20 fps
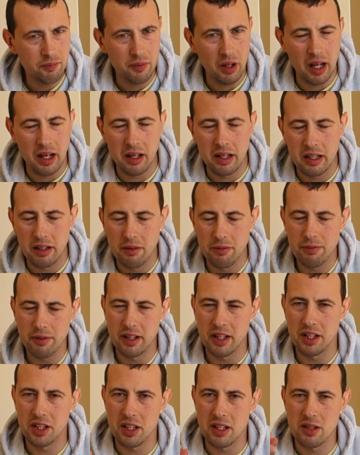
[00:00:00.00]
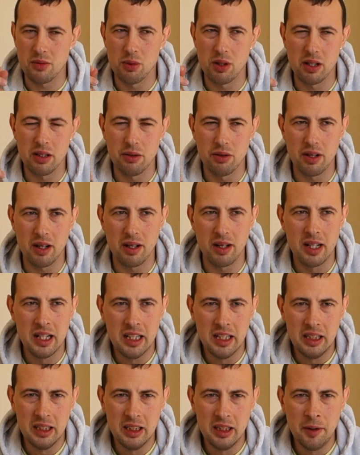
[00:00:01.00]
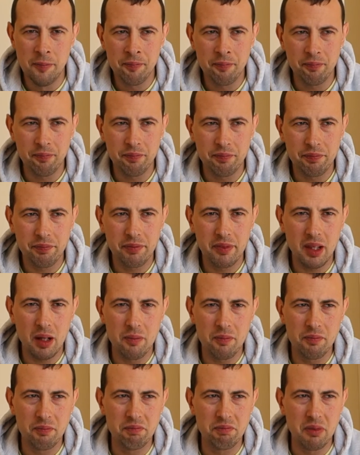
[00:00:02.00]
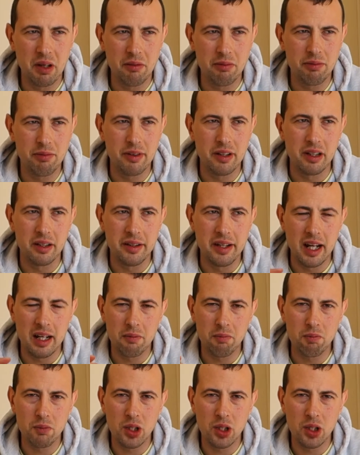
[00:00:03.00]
in the finish as well, you can feel that